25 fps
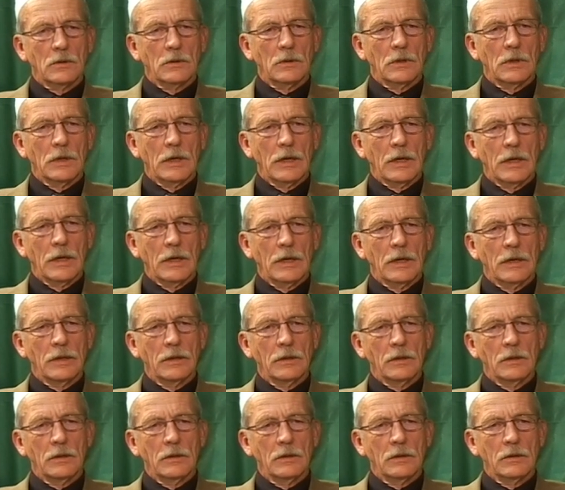
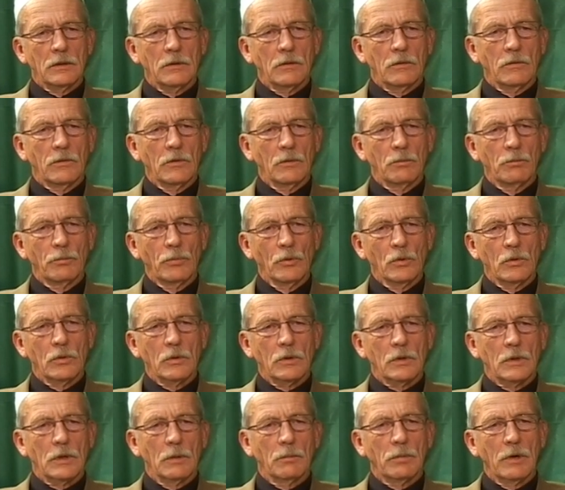and the book
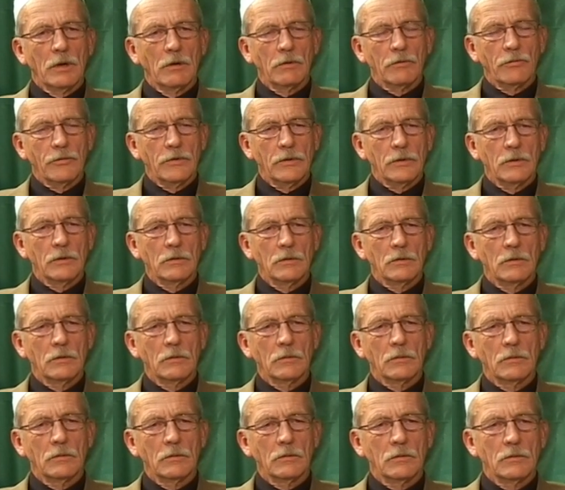about
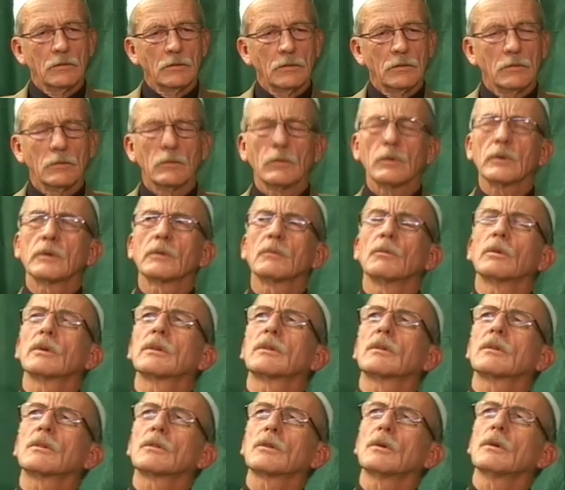the, what
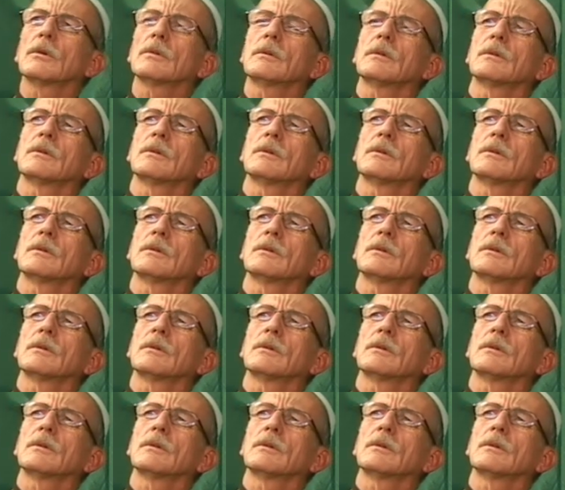is it called?